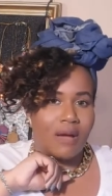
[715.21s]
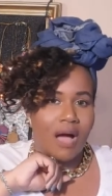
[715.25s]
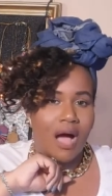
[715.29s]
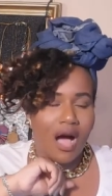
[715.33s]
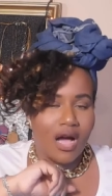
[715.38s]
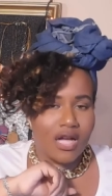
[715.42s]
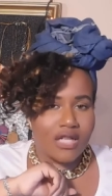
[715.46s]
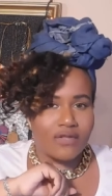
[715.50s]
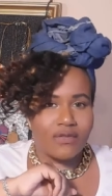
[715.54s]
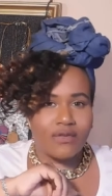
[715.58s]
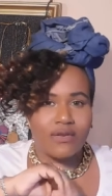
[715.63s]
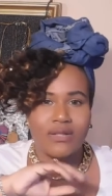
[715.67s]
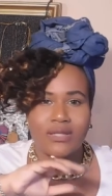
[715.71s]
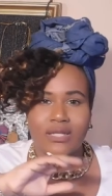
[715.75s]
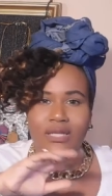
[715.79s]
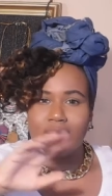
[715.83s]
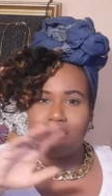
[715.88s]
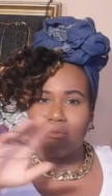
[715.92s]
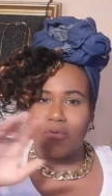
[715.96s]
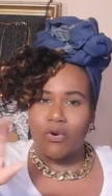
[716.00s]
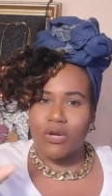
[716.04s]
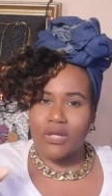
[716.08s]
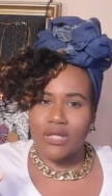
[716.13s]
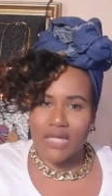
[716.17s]
oxfords and a
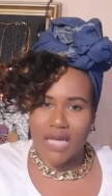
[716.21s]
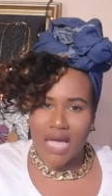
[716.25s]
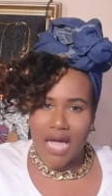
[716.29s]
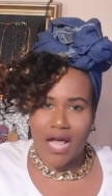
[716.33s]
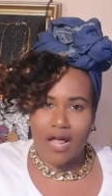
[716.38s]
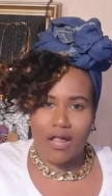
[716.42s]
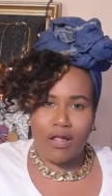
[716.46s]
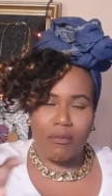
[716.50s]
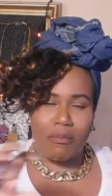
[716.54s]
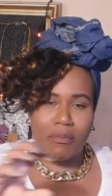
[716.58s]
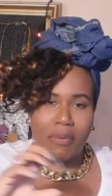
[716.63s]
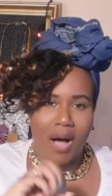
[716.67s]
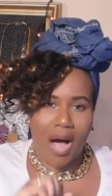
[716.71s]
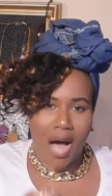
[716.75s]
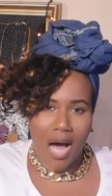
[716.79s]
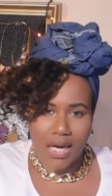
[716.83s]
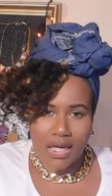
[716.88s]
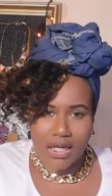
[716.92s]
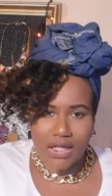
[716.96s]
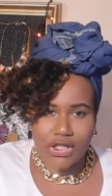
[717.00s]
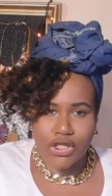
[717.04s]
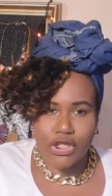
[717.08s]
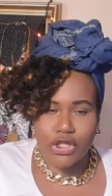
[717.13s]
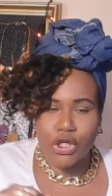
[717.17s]
more tailored
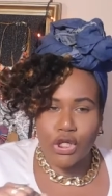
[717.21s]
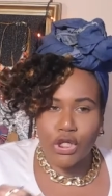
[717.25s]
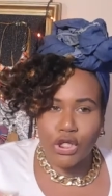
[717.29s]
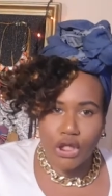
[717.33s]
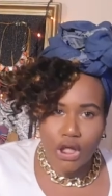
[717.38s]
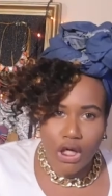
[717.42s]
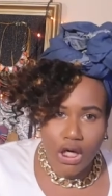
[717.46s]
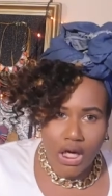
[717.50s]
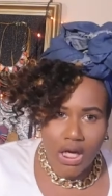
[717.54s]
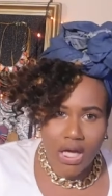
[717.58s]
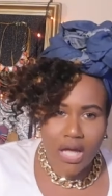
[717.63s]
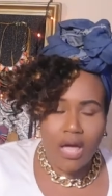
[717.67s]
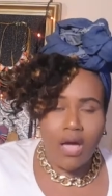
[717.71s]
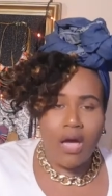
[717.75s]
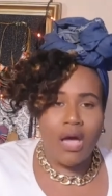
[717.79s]
polished look